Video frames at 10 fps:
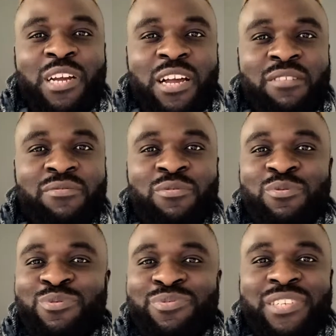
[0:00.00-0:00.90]

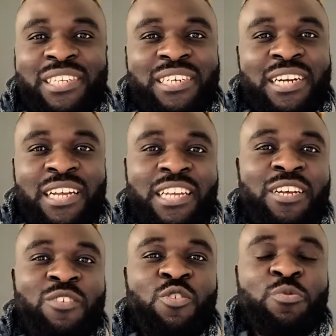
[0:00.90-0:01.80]
Bukavu, Vira,
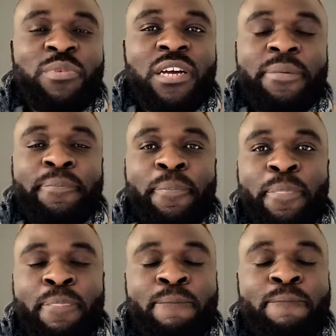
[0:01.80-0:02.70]
Goma,
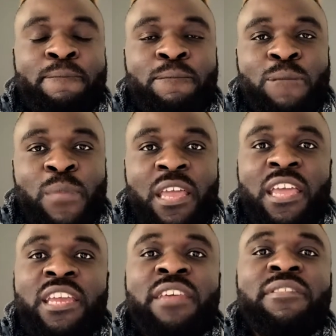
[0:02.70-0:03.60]

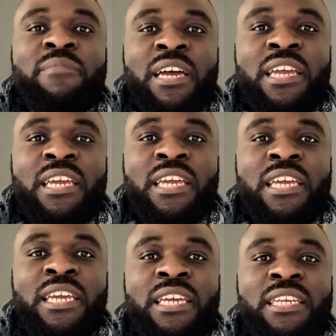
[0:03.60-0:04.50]
Eh, and if
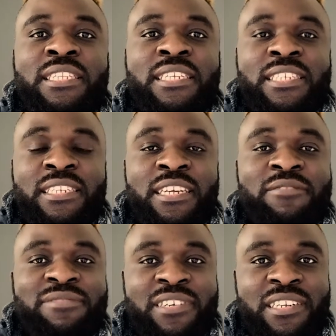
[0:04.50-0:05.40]
my
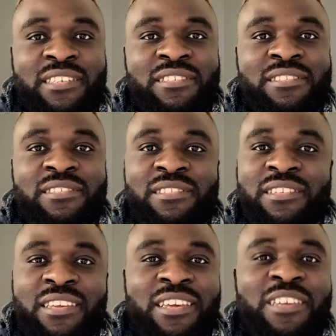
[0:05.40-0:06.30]
Tanzanian friends,
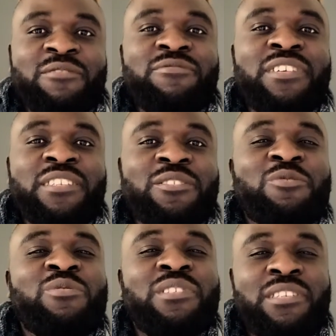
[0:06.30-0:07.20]
Kenyan friends
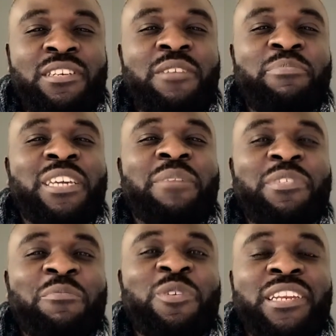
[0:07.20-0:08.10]
could pick up
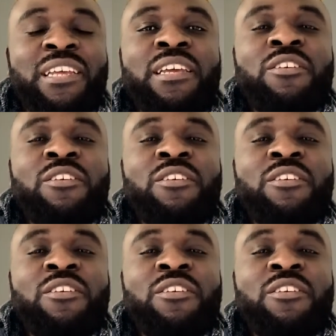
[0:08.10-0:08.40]
some